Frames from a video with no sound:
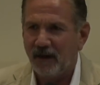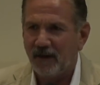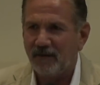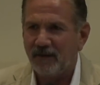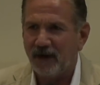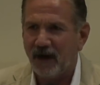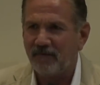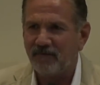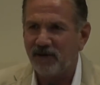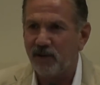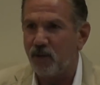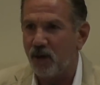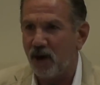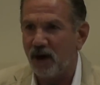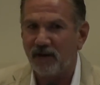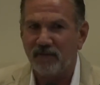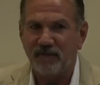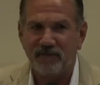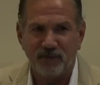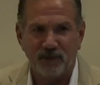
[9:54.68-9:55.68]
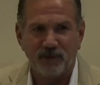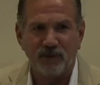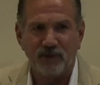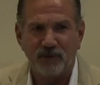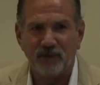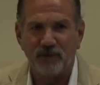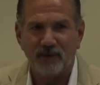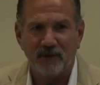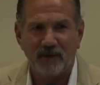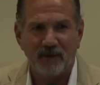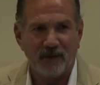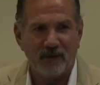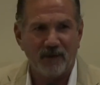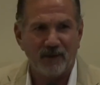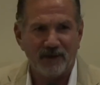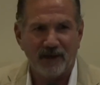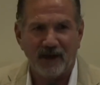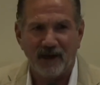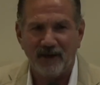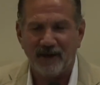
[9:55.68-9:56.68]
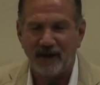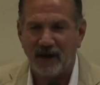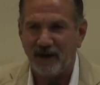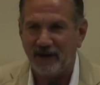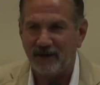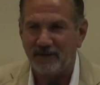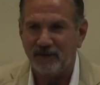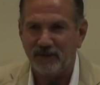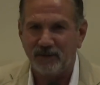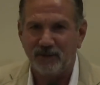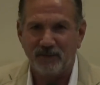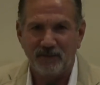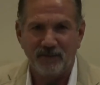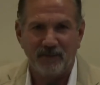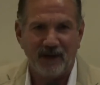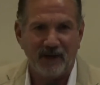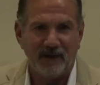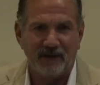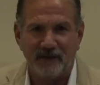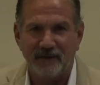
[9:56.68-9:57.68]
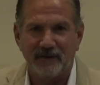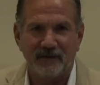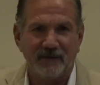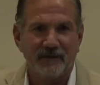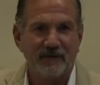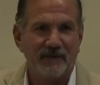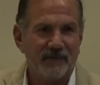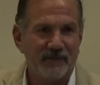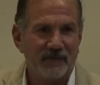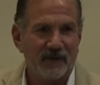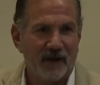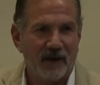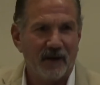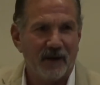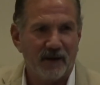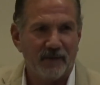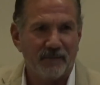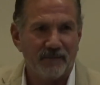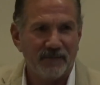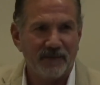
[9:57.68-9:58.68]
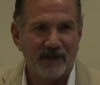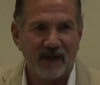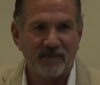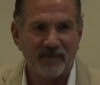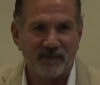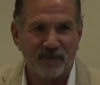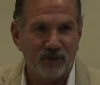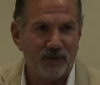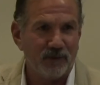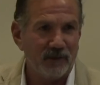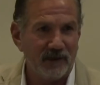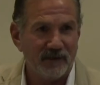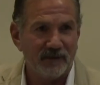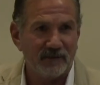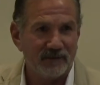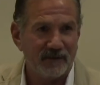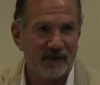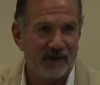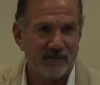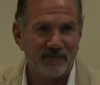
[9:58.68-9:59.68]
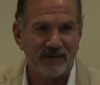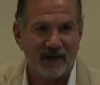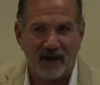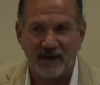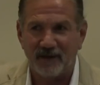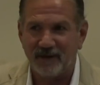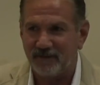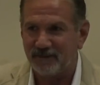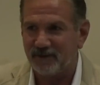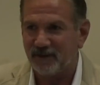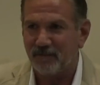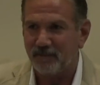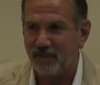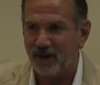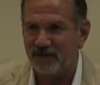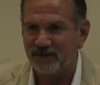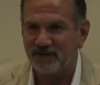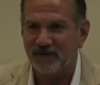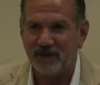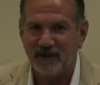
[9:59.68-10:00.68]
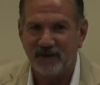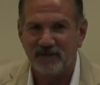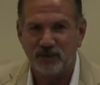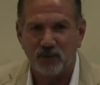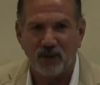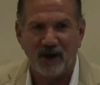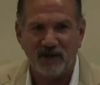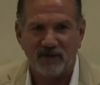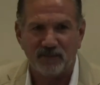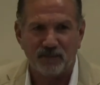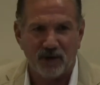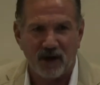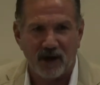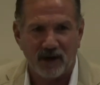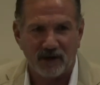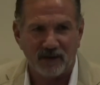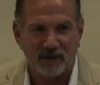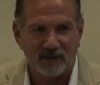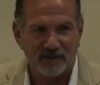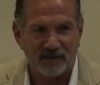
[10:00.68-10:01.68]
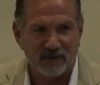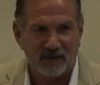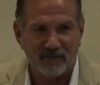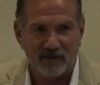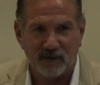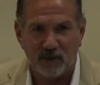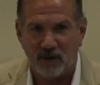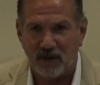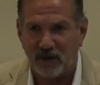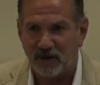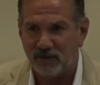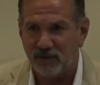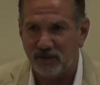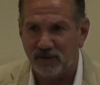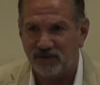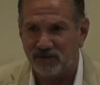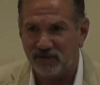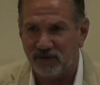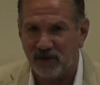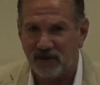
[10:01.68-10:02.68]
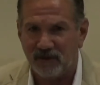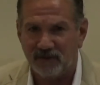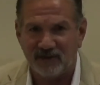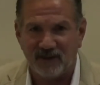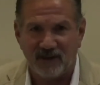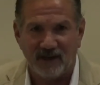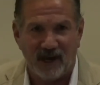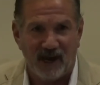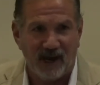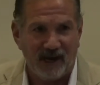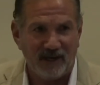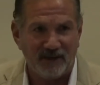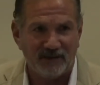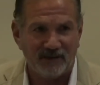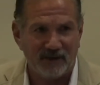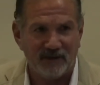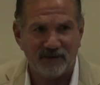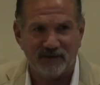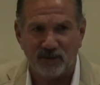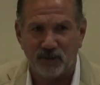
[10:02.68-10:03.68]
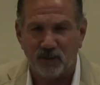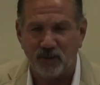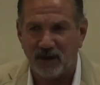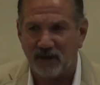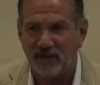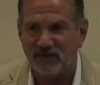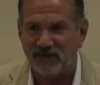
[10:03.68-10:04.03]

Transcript: I require fuel. Okay, I do make That fuel comes out as combusted as waste products. I require nutrients. It ages. It wears